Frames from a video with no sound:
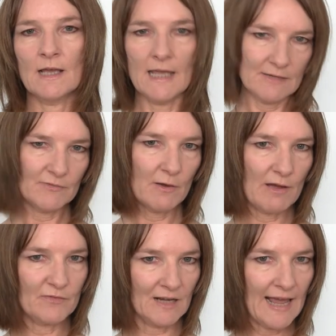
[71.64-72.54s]
Even though
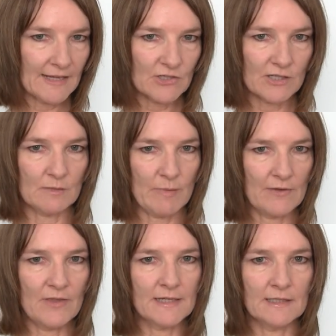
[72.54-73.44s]
I feel anxious
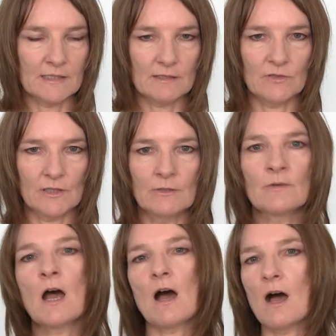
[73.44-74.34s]
about that interview,
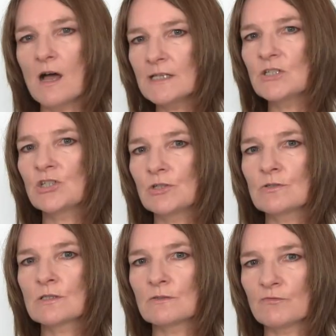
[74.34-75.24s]
I
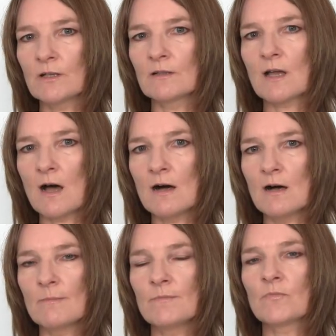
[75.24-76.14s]
choose to feel
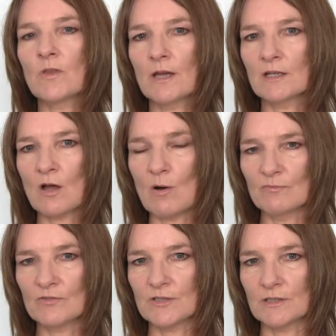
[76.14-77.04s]
calm and
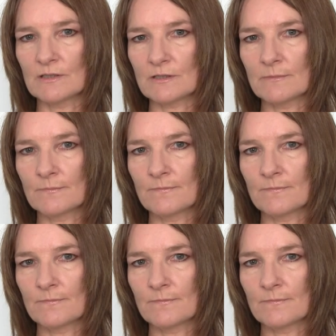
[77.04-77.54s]
confident.